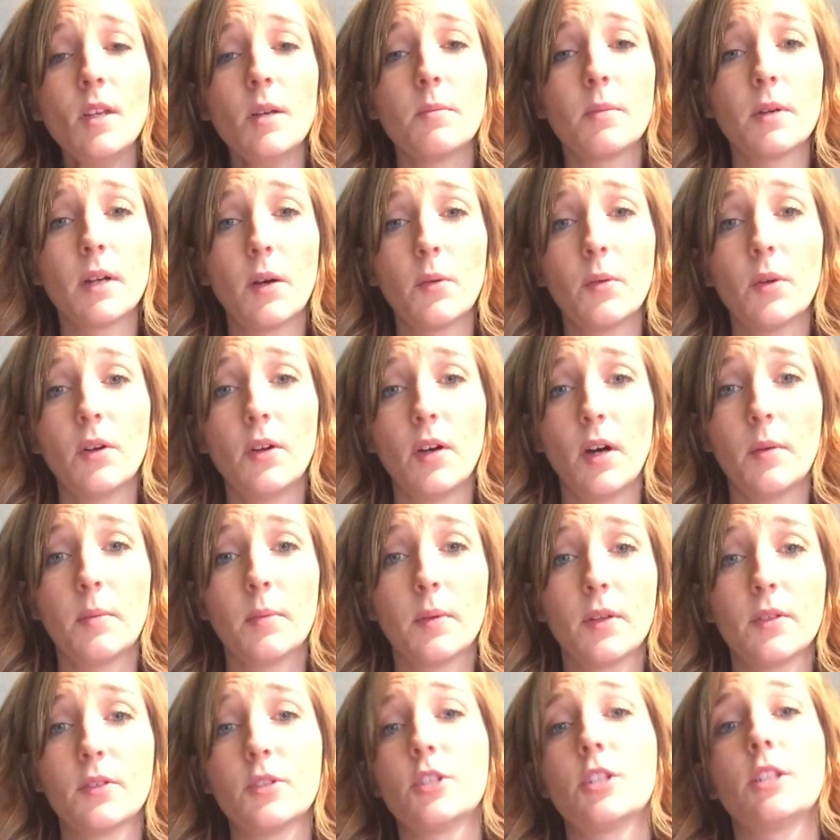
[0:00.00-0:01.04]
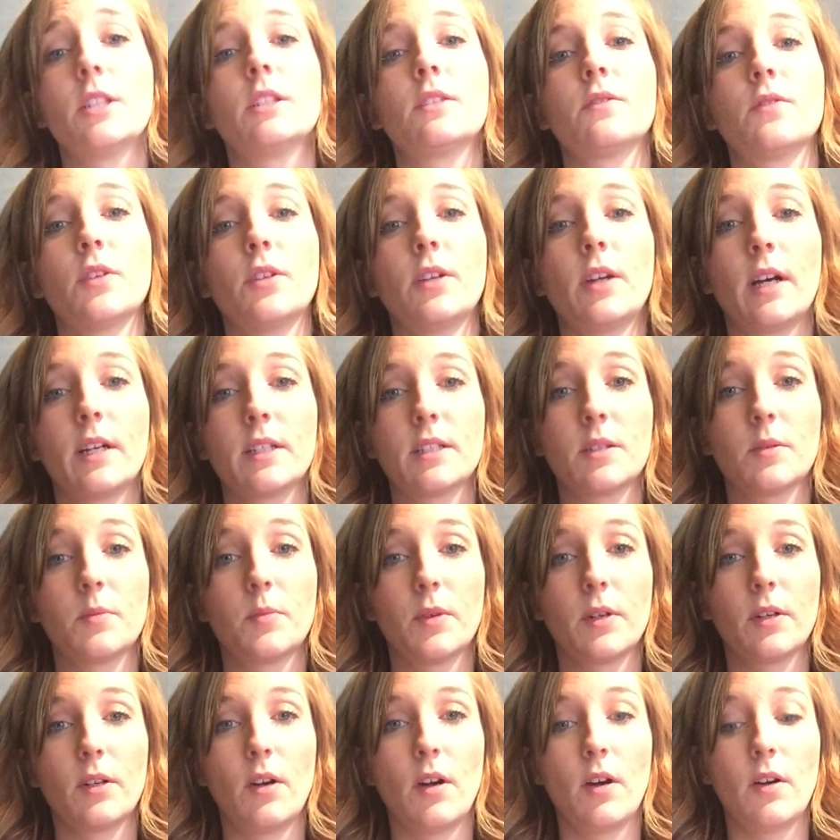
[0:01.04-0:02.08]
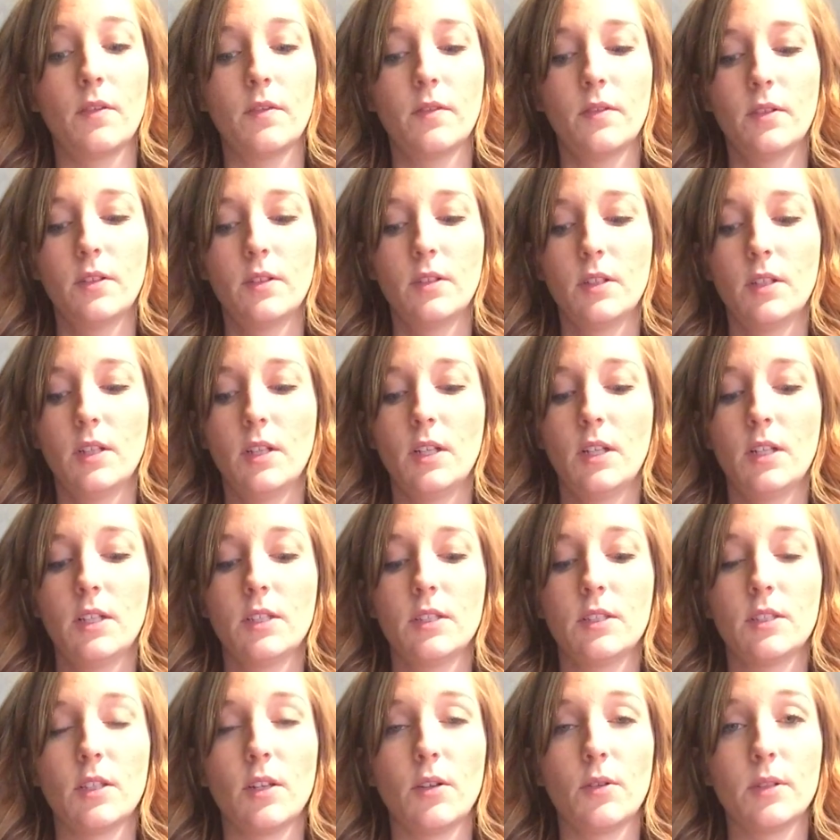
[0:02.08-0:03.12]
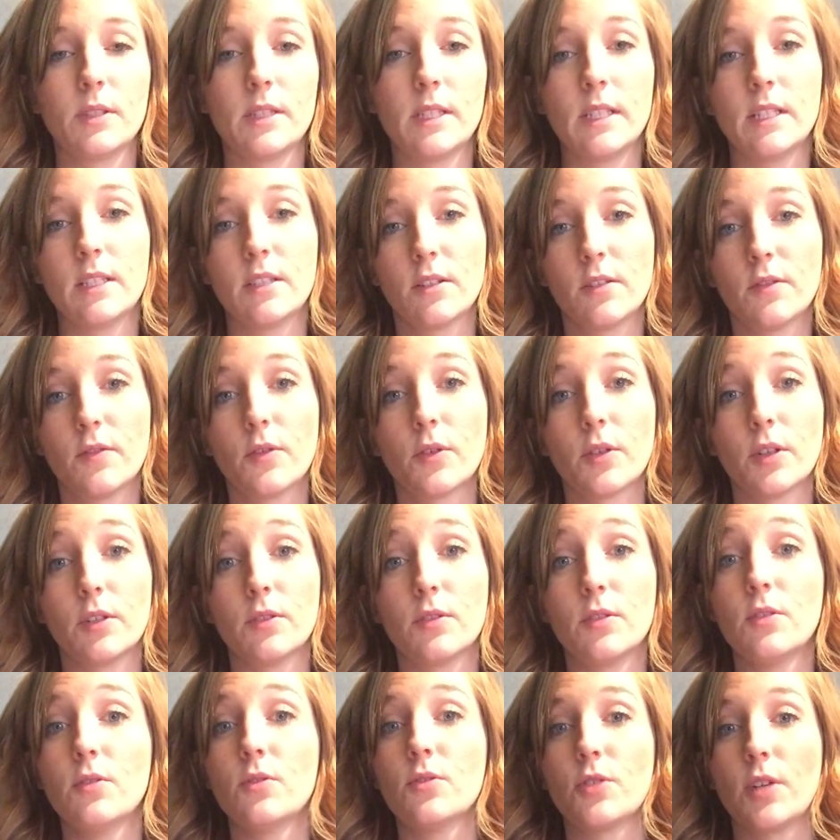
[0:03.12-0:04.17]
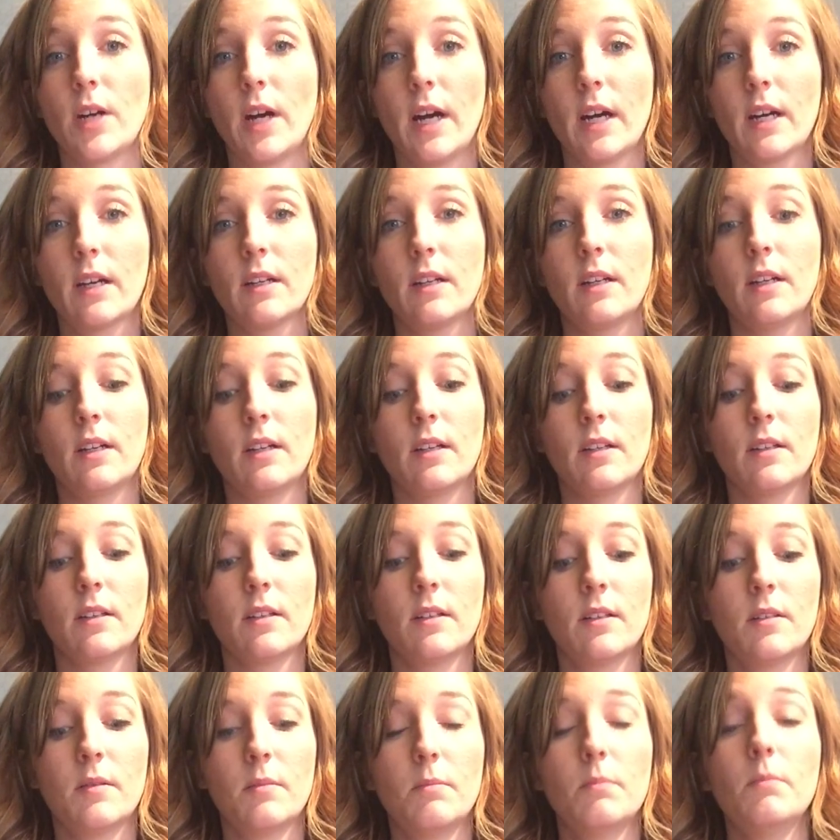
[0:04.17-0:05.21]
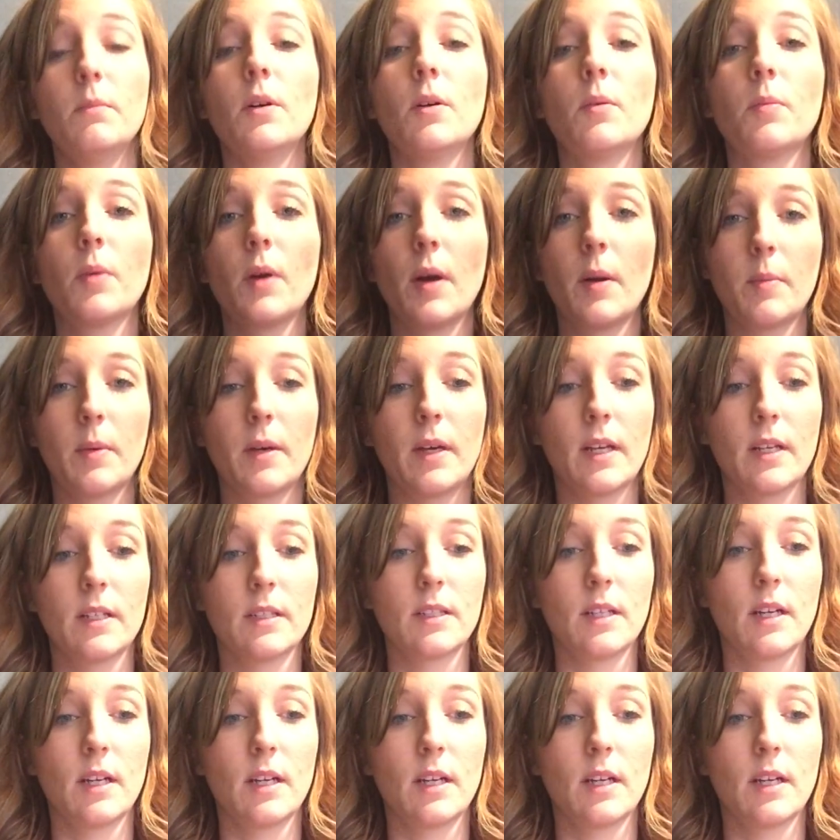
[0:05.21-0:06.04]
But I will upload sheets for you guys to print off. so it's easier for you to track and meal prep ahead of